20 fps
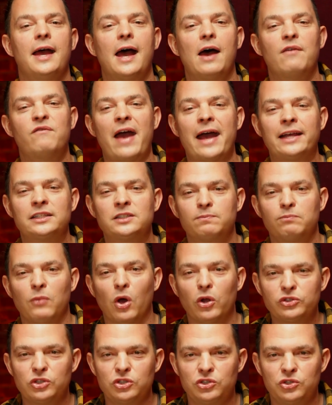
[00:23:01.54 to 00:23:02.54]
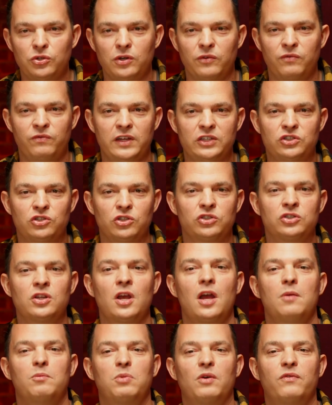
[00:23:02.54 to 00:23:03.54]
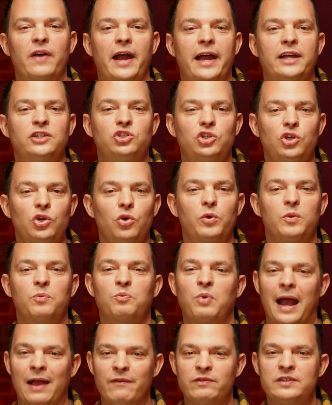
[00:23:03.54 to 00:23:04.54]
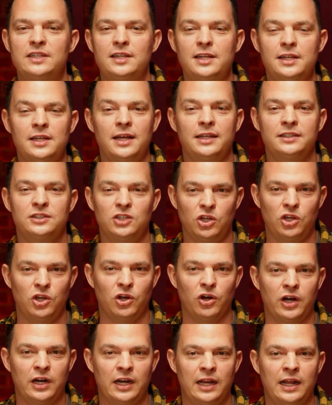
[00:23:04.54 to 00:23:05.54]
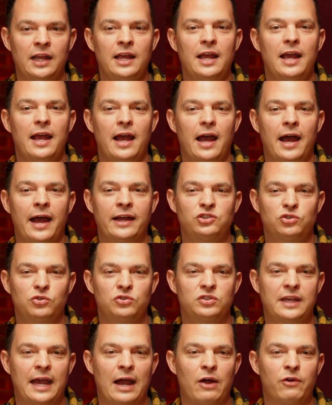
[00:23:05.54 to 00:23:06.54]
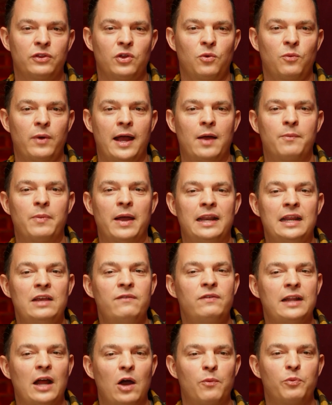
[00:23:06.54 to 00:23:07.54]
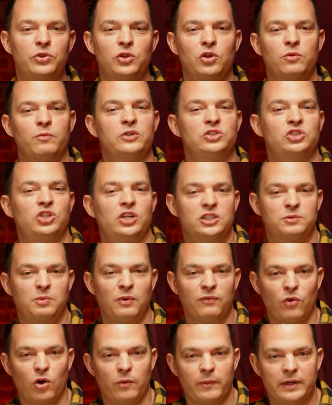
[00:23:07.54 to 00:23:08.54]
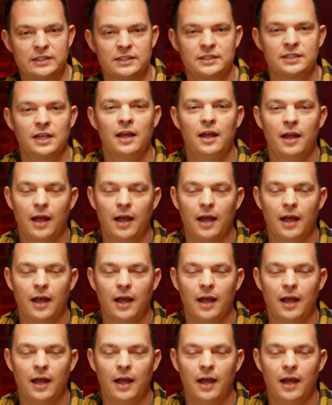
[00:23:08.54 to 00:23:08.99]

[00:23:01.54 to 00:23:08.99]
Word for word: Avast's multitude of features provide you with privacy and security as you scour the web, and even help with your machine's performance.